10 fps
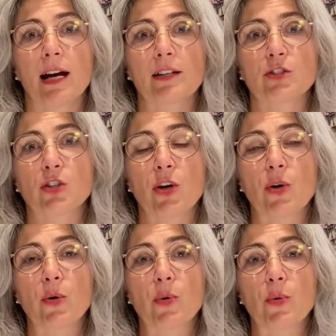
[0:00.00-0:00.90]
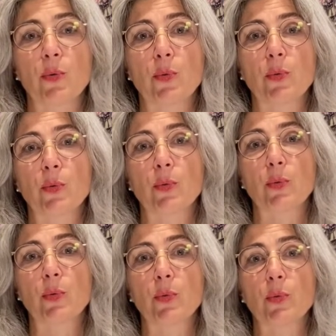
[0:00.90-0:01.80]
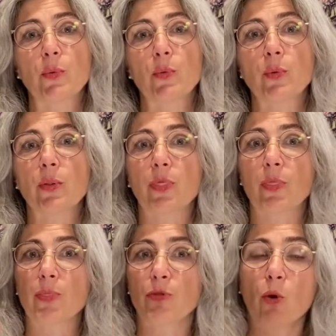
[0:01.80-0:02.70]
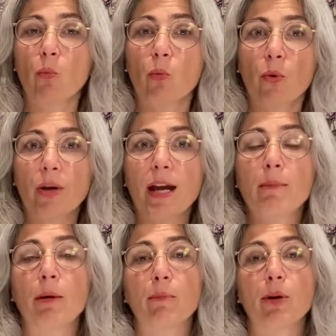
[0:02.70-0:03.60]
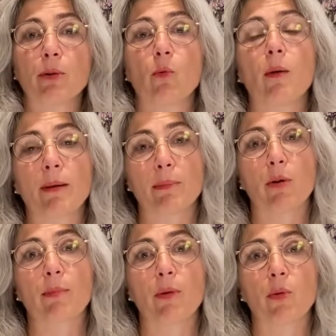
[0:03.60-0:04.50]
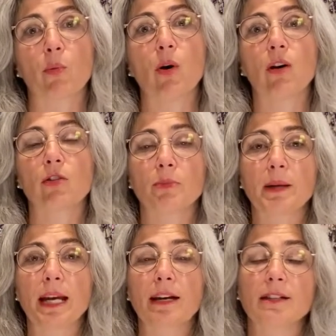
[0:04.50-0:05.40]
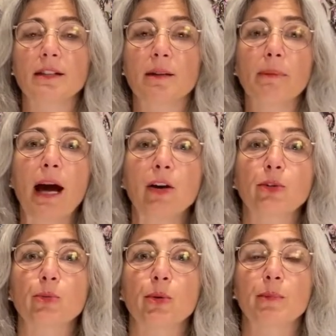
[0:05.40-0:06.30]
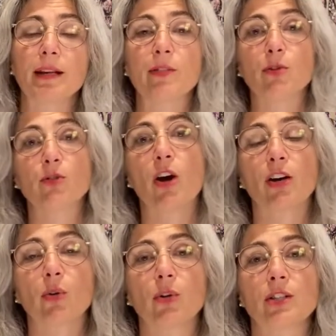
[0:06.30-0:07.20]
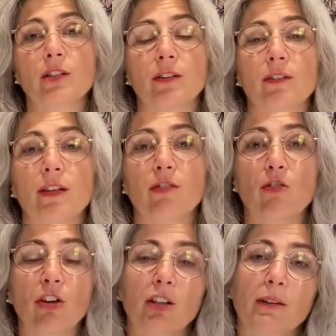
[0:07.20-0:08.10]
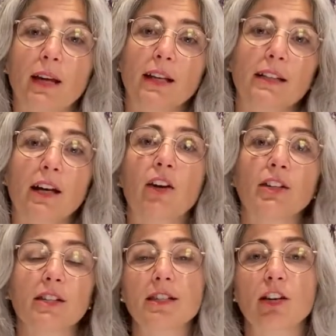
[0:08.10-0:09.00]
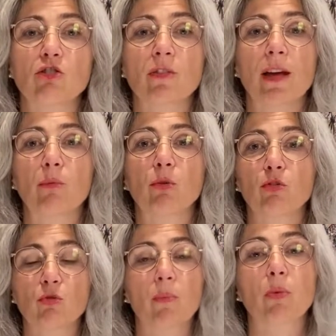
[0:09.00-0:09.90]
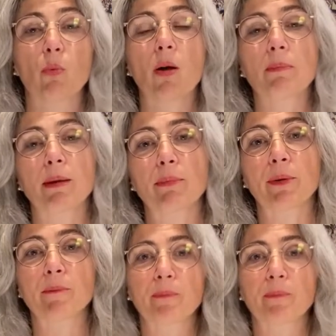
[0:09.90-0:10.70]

So don't worry about putting wallpaper up on the walls, because in a powder room it's not going to get condensation that will strip the wallpaper.